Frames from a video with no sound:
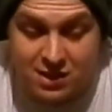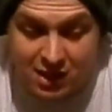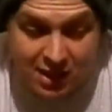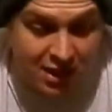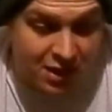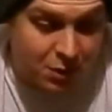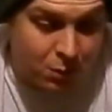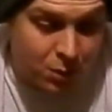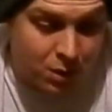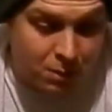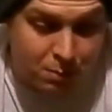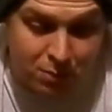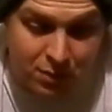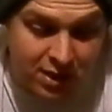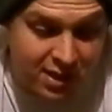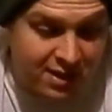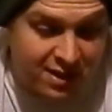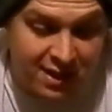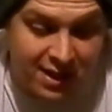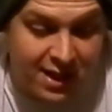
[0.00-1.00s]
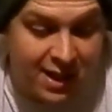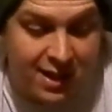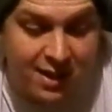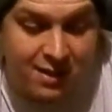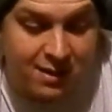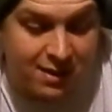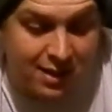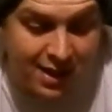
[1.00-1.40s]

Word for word: Like you don't want to breathe it in.